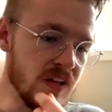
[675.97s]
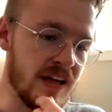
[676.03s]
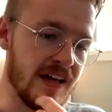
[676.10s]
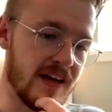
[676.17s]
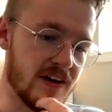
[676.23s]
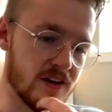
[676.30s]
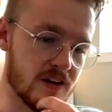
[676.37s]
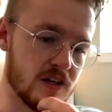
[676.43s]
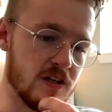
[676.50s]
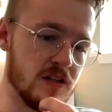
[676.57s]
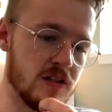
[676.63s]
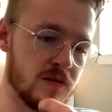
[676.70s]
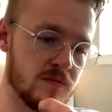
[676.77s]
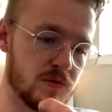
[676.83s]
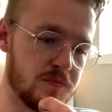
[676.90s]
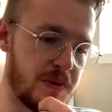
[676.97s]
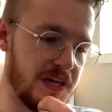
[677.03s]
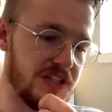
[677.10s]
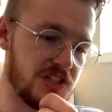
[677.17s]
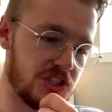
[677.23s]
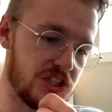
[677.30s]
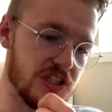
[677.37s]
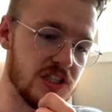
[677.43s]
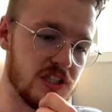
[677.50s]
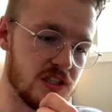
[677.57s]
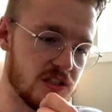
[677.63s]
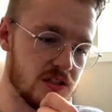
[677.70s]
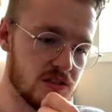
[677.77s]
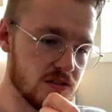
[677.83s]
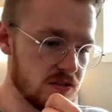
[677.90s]
Here comes Pasty,
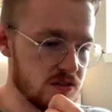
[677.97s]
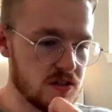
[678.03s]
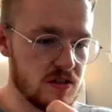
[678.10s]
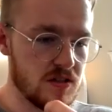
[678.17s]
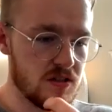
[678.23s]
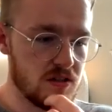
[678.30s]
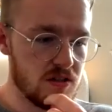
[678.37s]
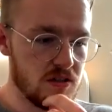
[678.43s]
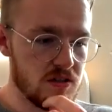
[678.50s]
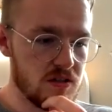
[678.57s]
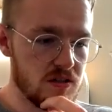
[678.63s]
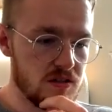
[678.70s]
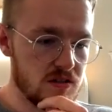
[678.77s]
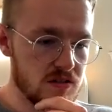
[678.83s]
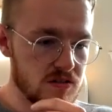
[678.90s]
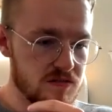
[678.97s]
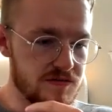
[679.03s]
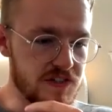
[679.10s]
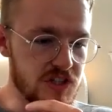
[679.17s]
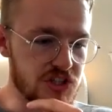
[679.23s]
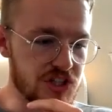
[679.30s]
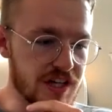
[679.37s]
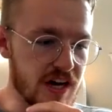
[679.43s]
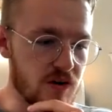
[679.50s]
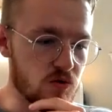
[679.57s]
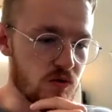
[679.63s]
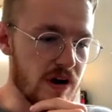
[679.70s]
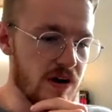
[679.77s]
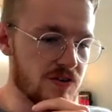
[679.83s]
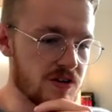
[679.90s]
finishing out
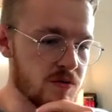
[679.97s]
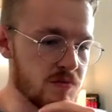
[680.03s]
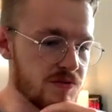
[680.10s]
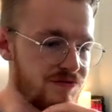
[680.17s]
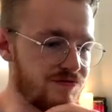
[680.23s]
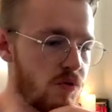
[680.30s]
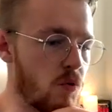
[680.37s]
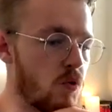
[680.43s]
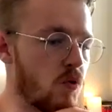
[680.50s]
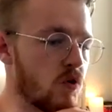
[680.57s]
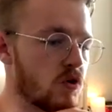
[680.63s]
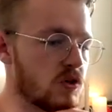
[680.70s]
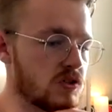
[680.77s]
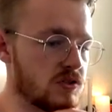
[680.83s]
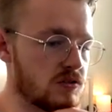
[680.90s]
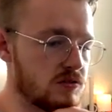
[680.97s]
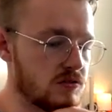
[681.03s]
round number 4.